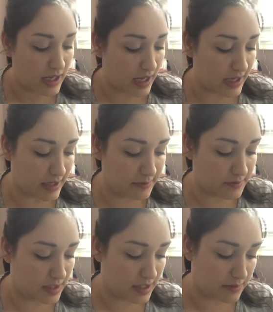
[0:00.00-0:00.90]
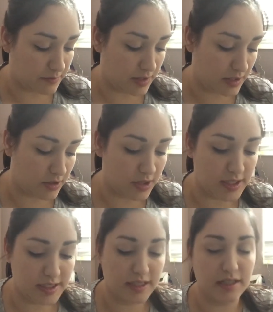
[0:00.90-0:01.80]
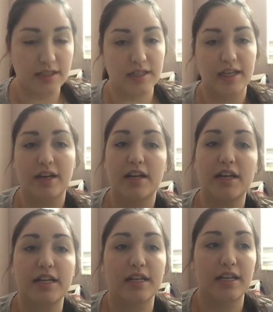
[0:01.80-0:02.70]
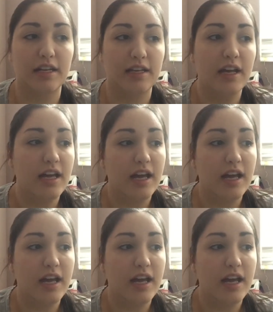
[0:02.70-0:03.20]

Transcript: It can be crazy and chaotic, and